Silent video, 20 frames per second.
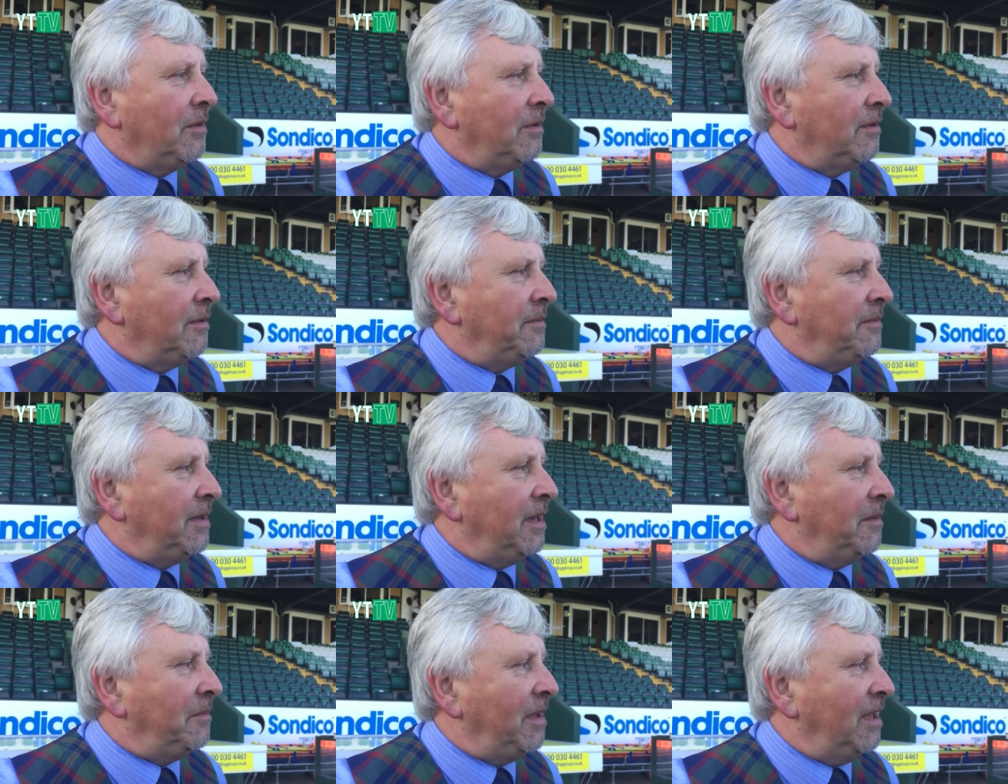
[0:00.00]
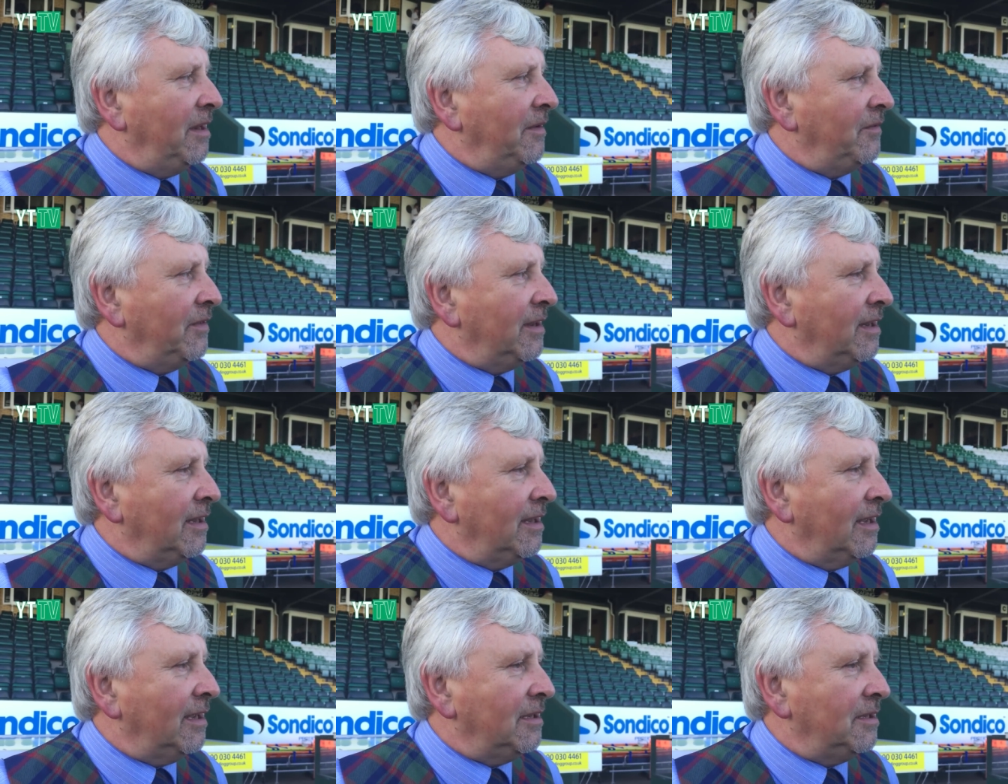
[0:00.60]
It would have been a benefit
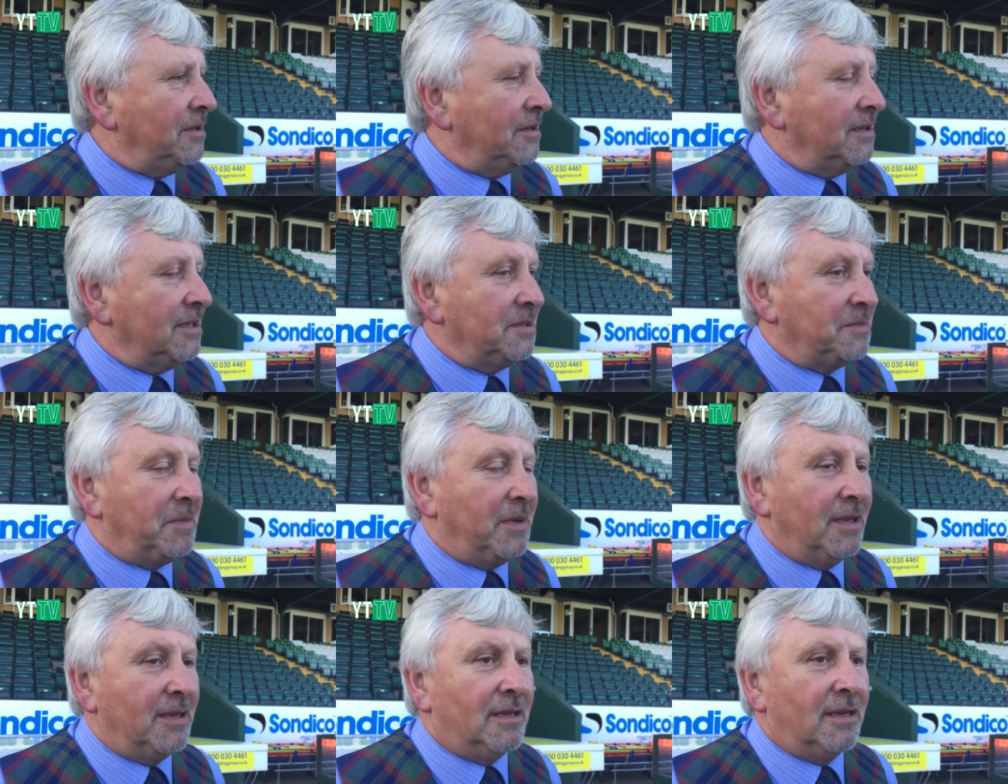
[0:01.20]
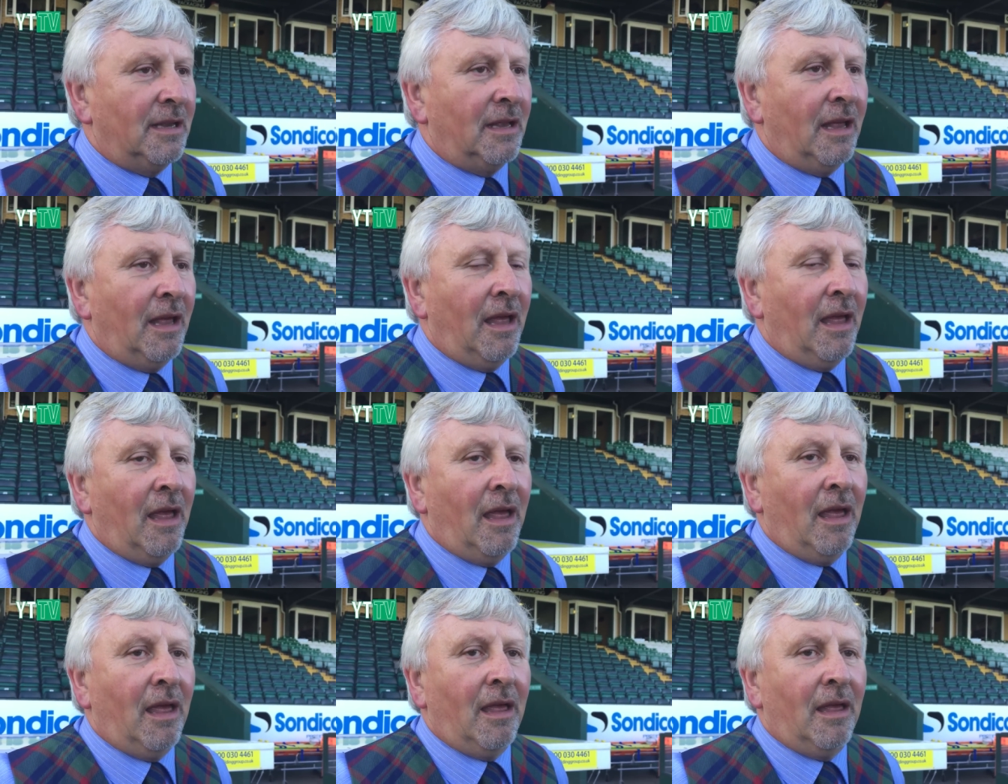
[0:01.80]
and kind to us, but
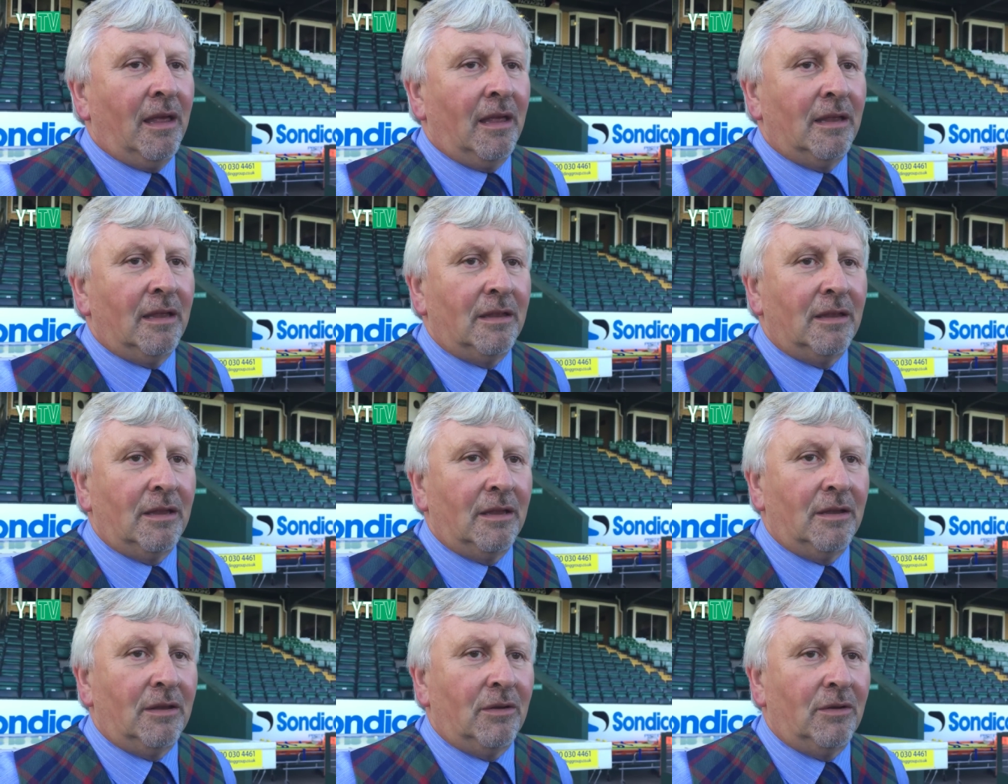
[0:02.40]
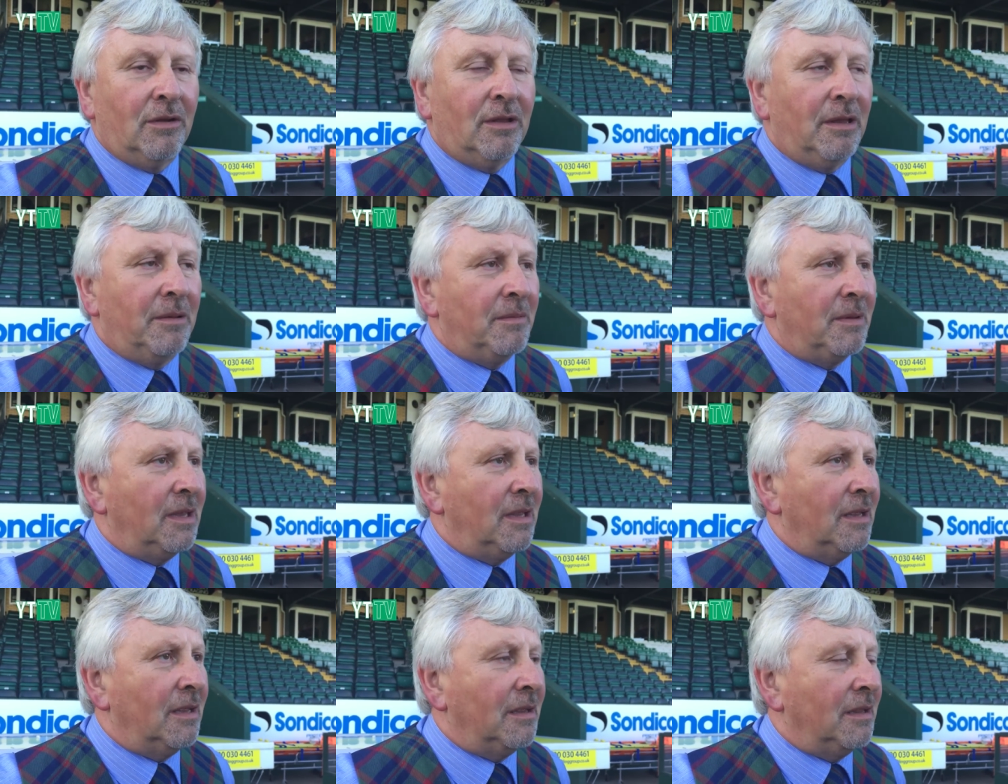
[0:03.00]
you know, they
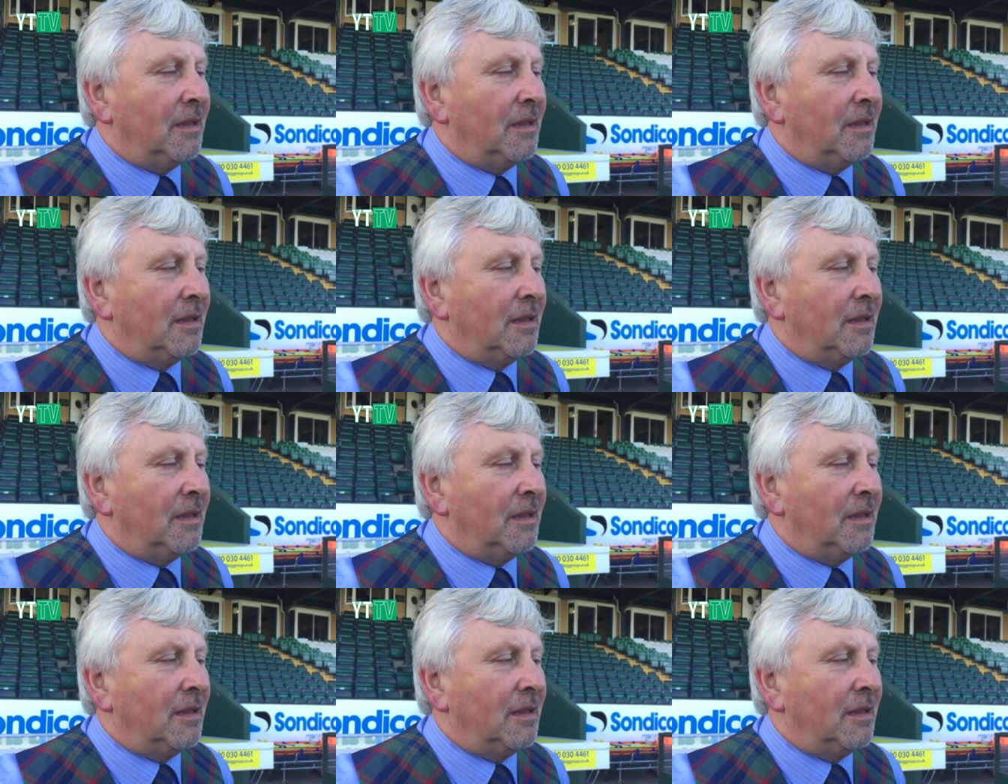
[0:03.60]
were the,